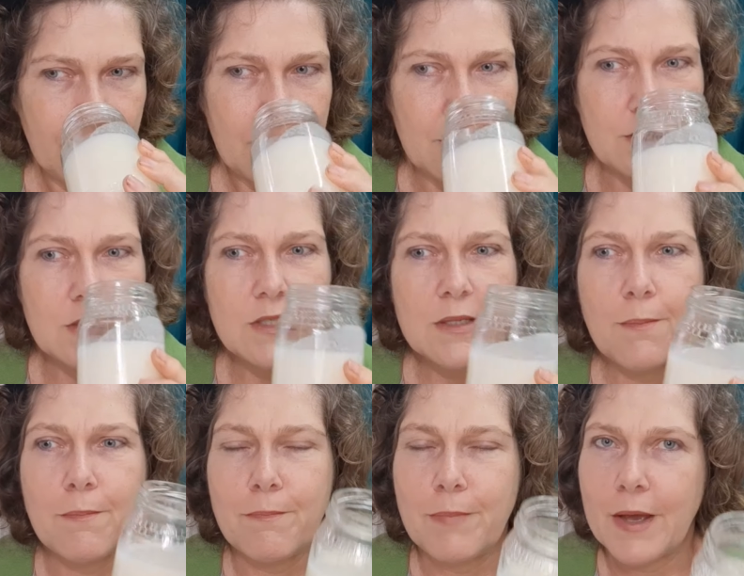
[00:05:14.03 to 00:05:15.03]
This is
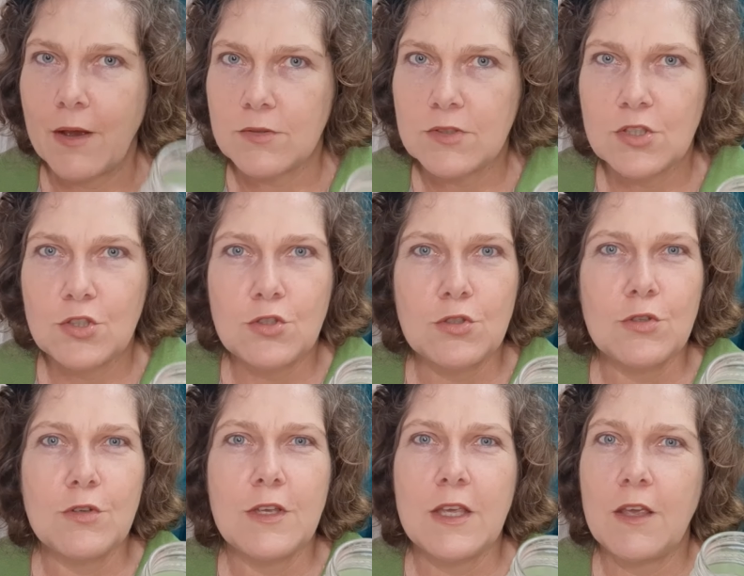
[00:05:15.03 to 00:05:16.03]
about a
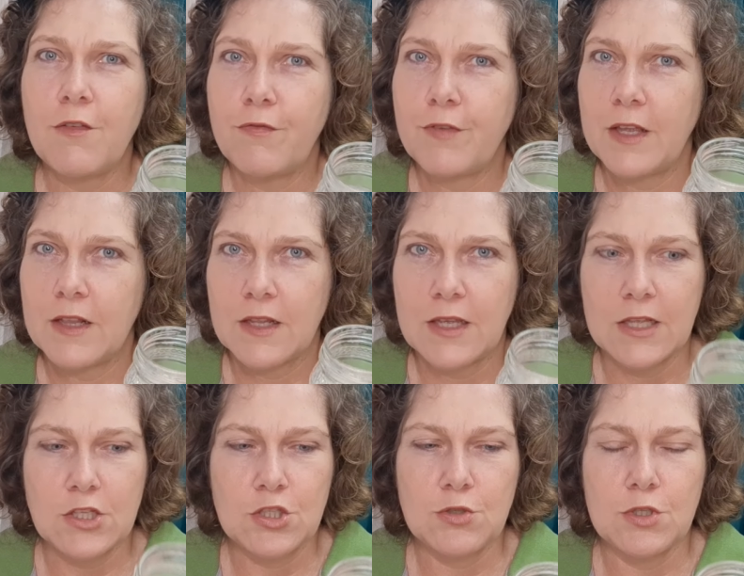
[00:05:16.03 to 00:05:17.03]
2 if it
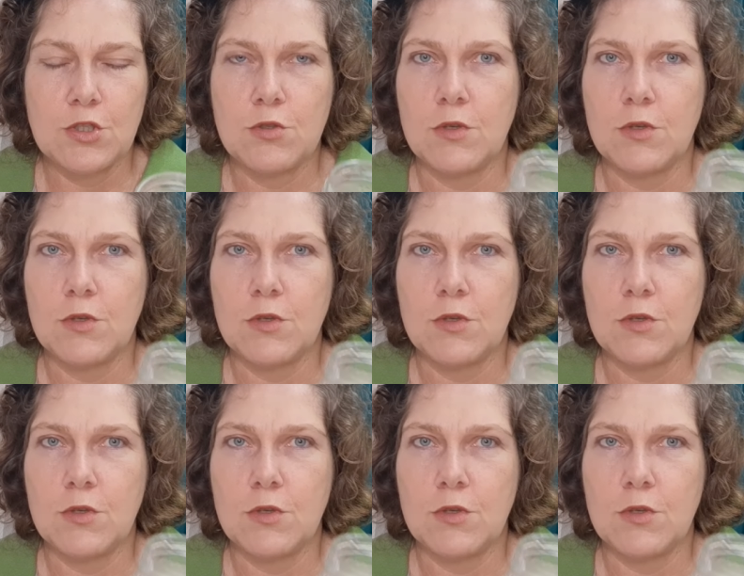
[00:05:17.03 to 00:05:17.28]
gets to a 2.